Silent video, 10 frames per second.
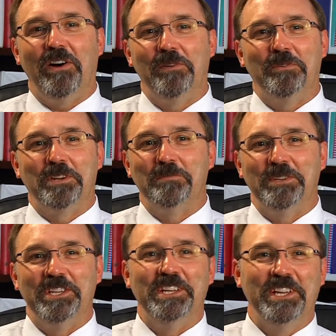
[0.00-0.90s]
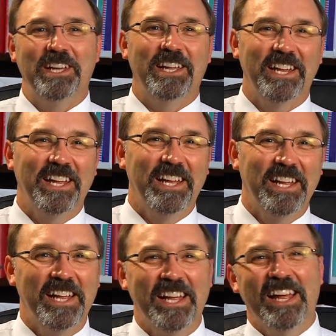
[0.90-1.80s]
I want to be."
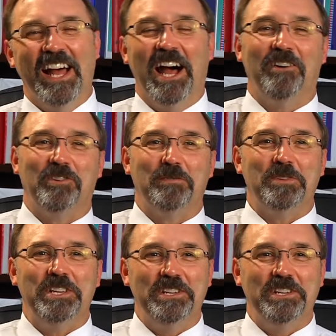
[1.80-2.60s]
I want to be,